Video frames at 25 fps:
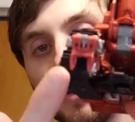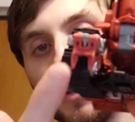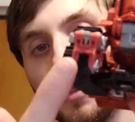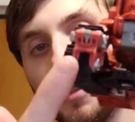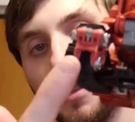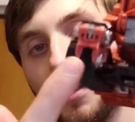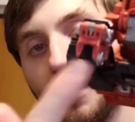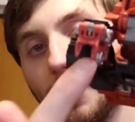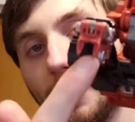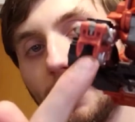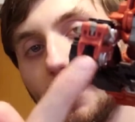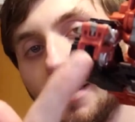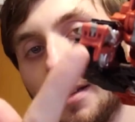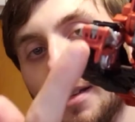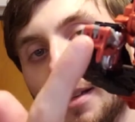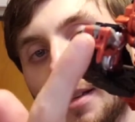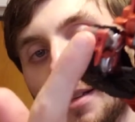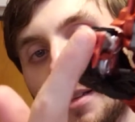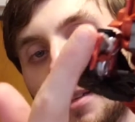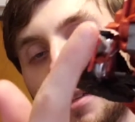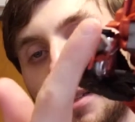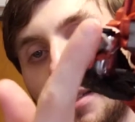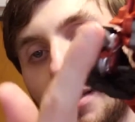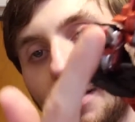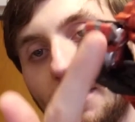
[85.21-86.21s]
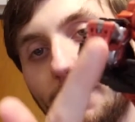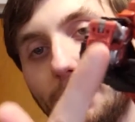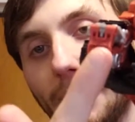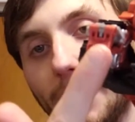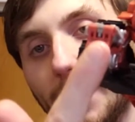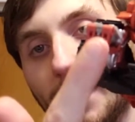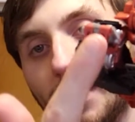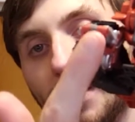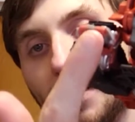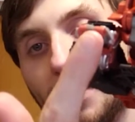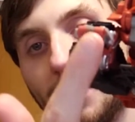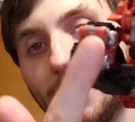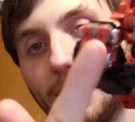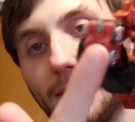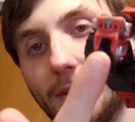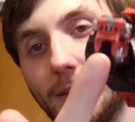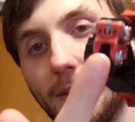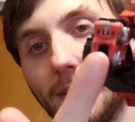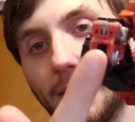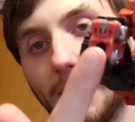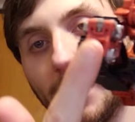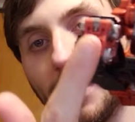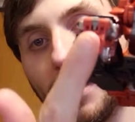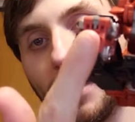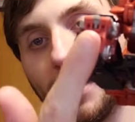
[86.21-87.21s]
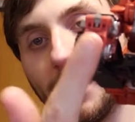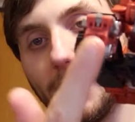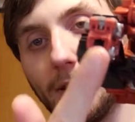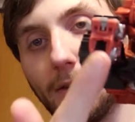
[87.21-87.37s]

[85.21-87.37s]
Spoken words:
it's got these bits sticking